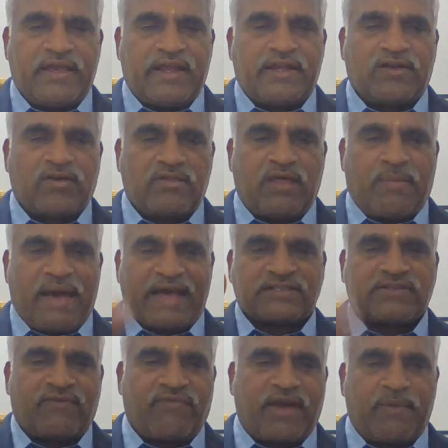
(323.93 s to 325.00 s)
into the
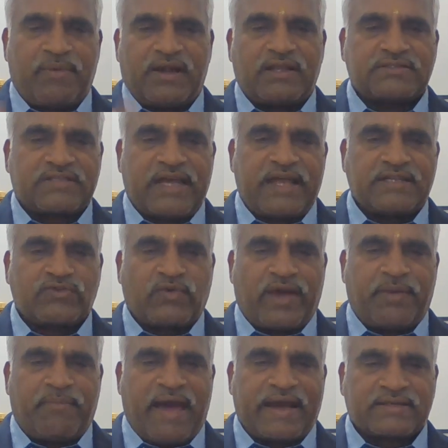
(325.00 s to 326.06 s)
maximum fiber distance
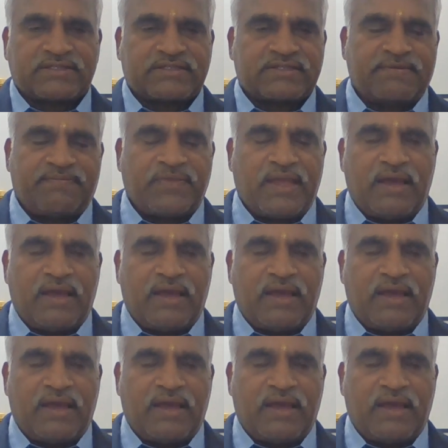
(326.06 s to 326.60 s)
y max.